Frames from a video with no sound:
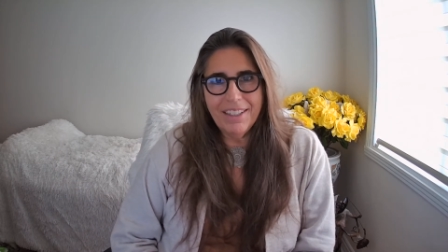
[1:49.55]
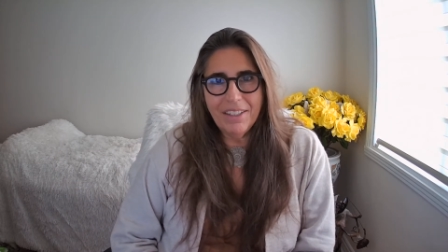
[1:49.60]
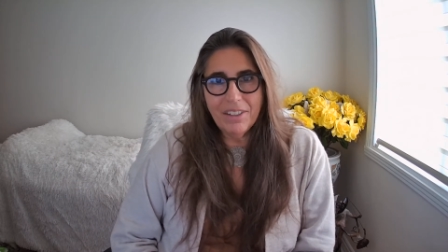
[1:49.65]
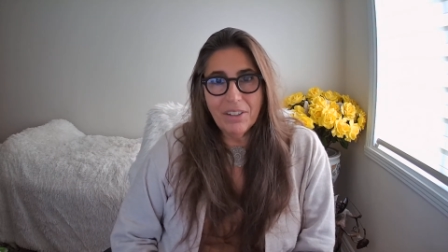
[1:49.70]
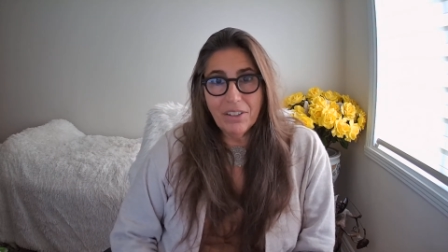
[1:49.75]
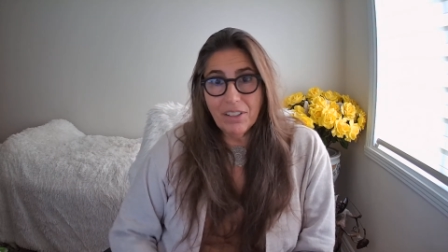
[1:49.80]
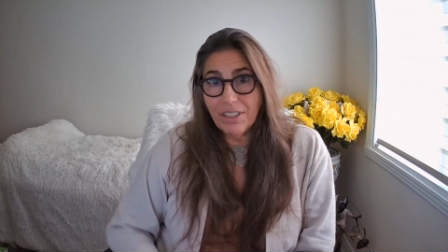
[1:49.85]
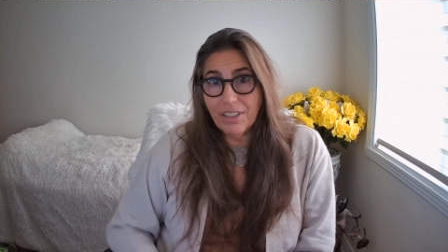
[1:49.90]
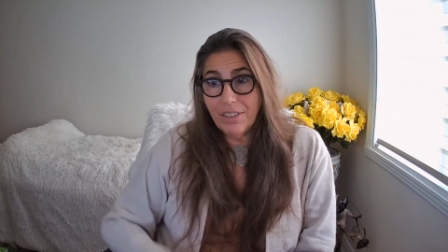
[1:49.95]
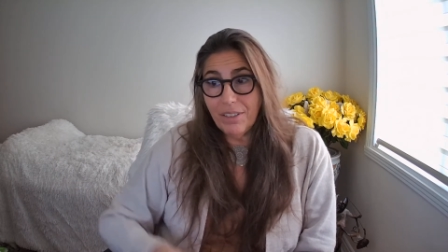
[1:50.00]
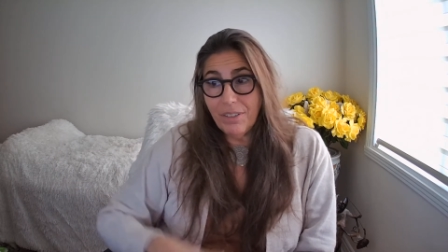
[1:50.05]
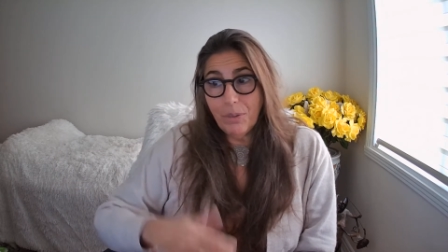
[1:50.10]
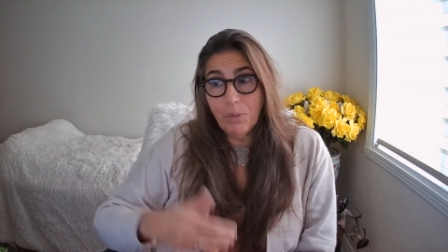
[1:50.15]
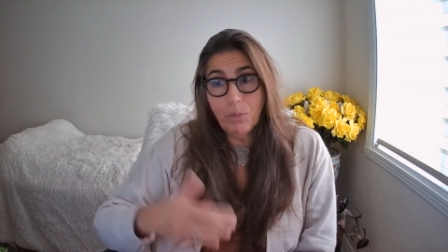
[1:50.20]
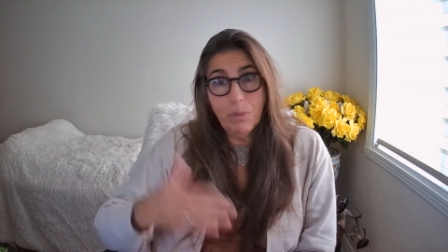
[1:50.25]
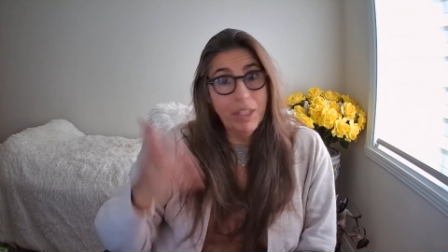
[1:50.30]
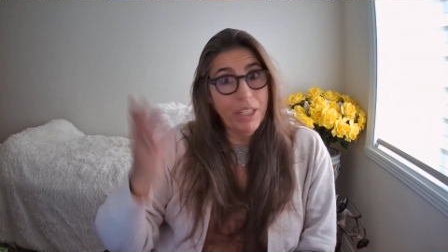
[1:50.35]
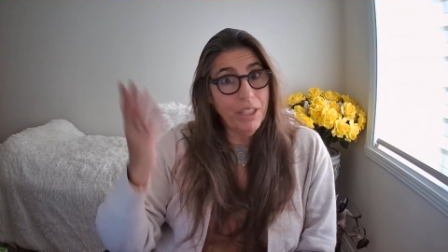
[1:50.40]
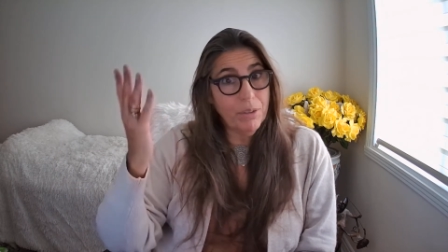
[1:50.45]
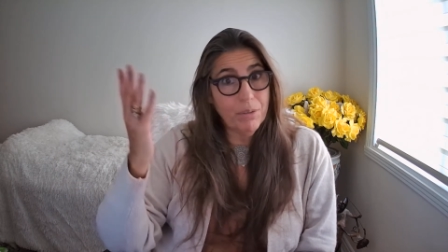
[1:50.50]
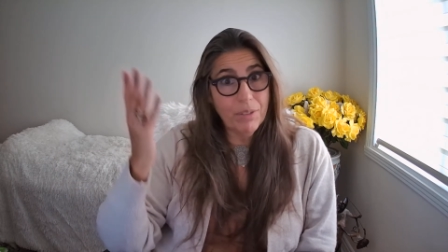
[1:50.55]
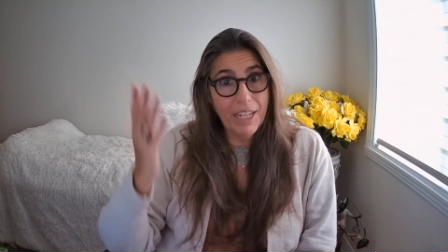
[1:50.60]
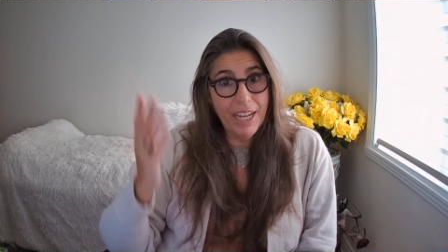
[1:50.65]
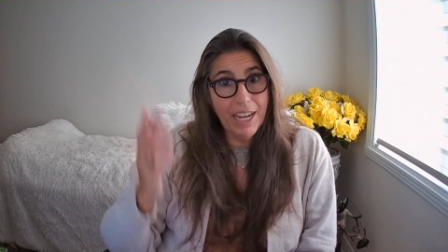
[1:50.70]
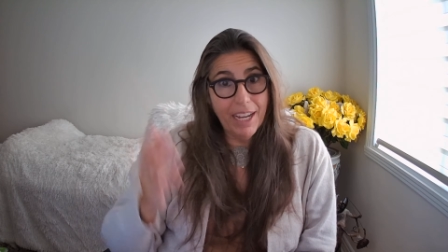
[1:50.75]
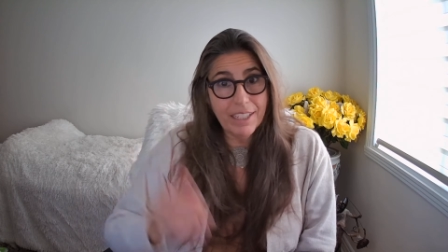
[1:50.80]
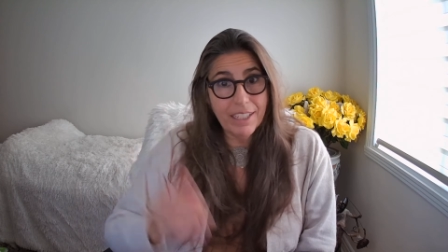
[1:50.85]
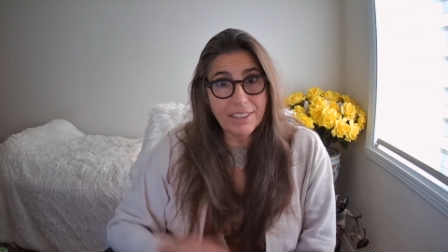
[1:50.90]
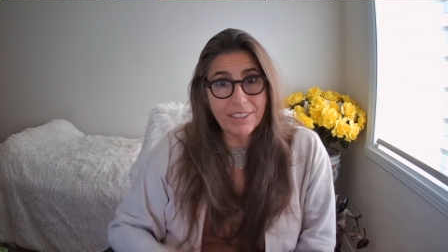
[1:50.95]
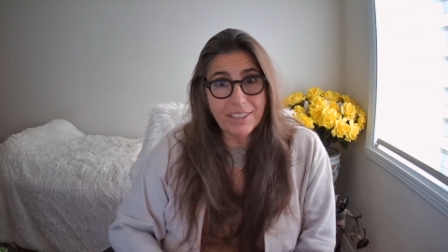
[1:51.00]
Or we could
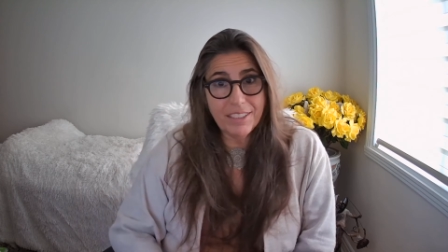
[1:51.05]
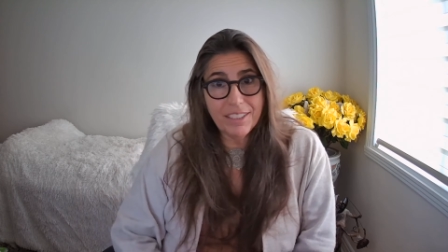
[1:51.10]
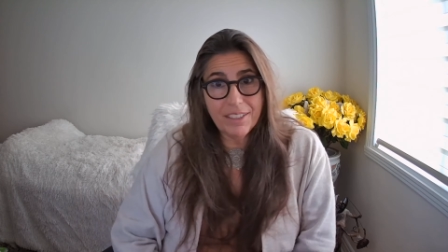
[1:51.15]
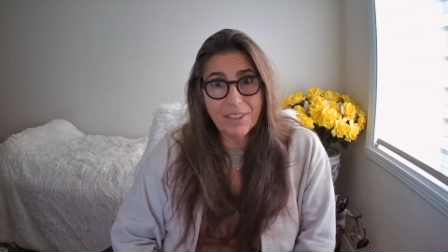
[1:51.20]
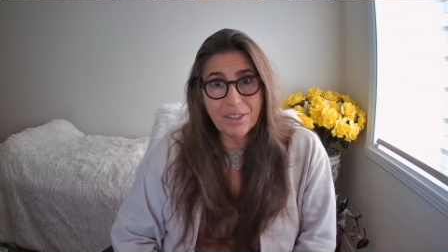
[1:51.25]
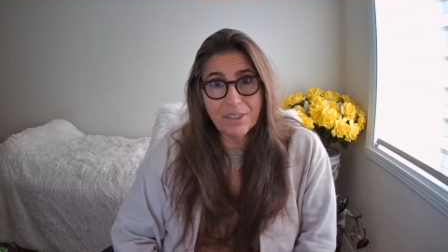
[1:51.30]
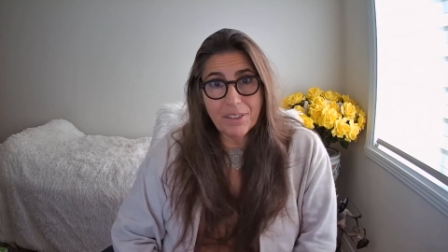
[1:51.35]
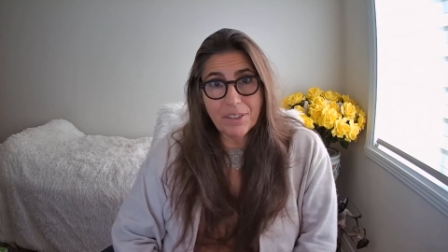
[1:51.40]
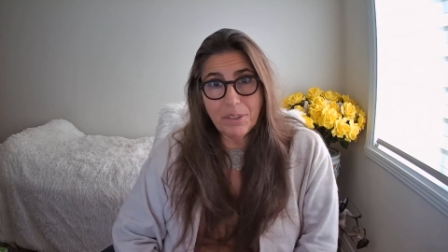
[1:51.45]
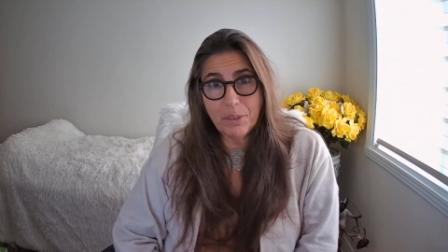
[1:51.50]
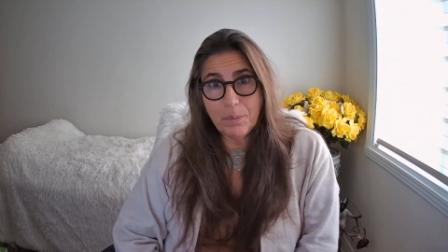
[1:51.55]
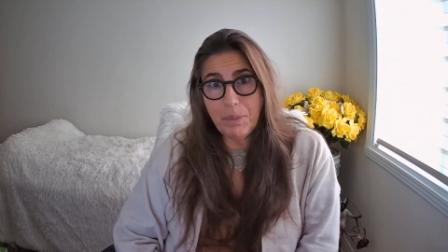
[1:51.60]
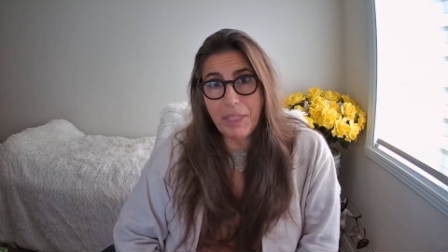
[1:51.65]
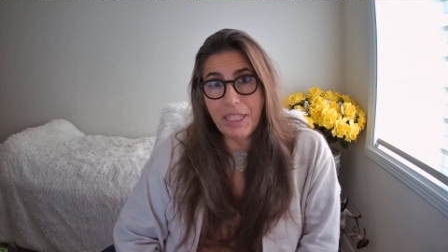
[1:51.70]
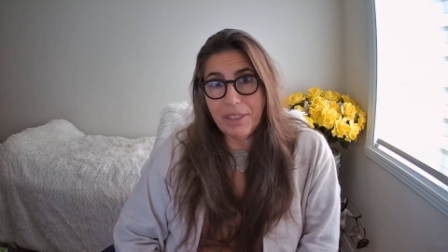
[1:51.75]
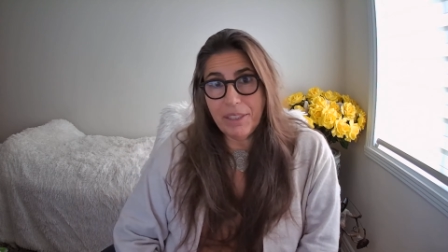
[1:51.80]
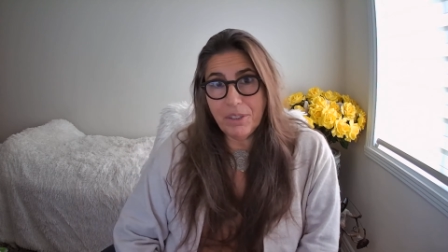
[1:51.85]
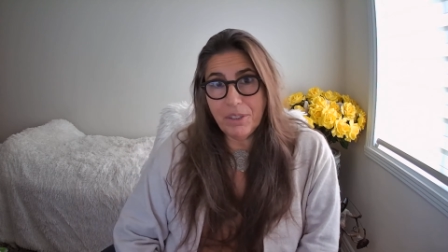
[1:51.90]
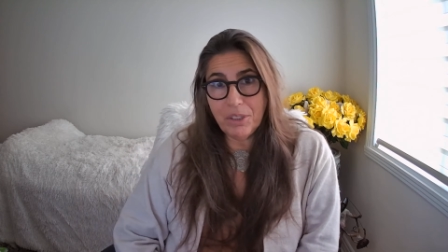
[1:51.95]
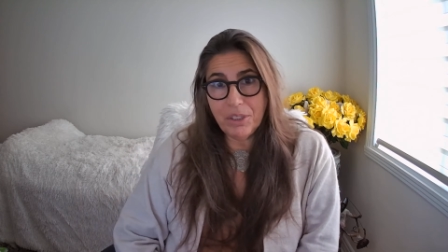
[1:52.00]
react through speech.